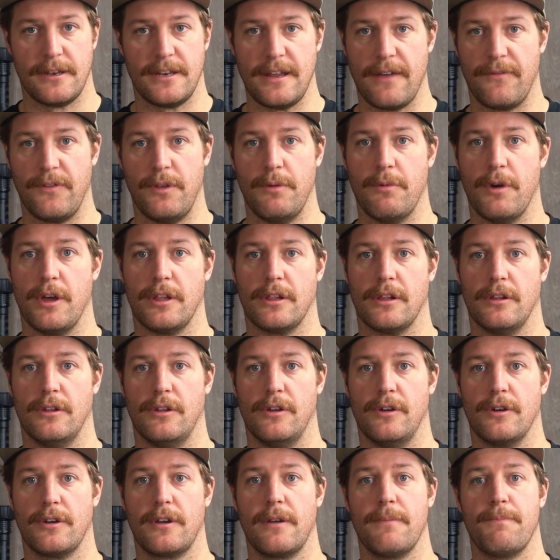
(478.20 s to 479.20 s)
definitely worth a
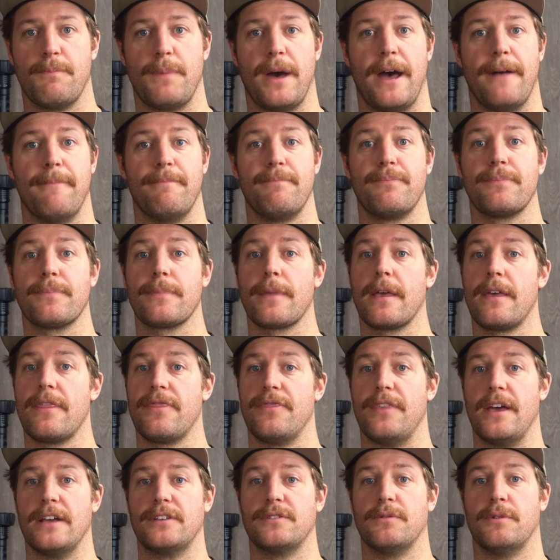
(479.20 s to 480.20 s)
look. But
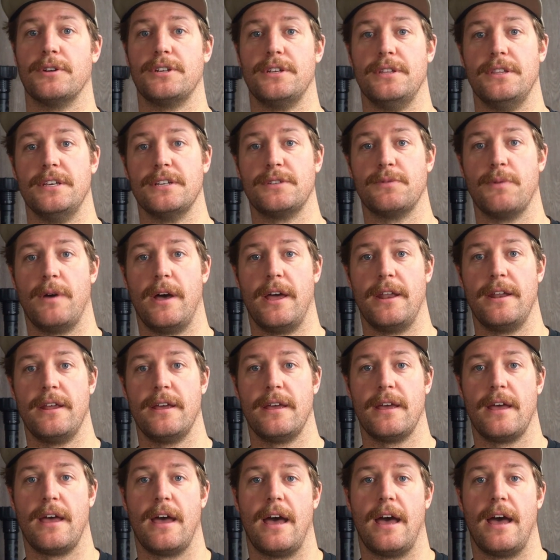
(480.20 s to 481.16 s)
thanks for watching this one.